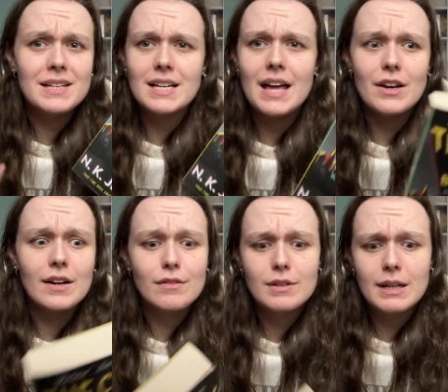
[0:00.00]

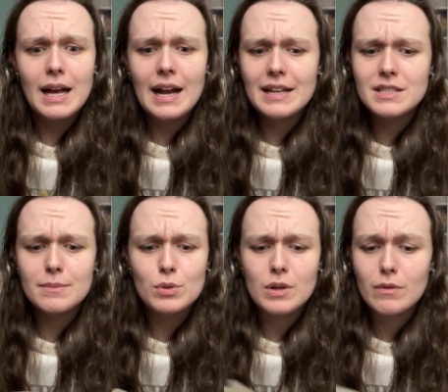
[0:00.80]
together against some
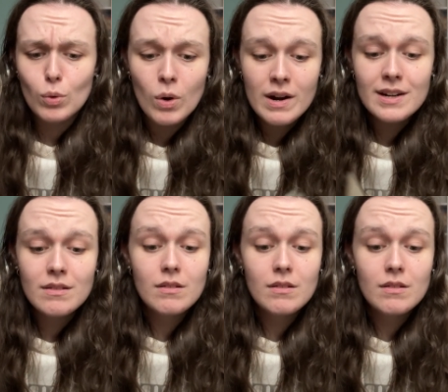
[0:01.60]
sort of war.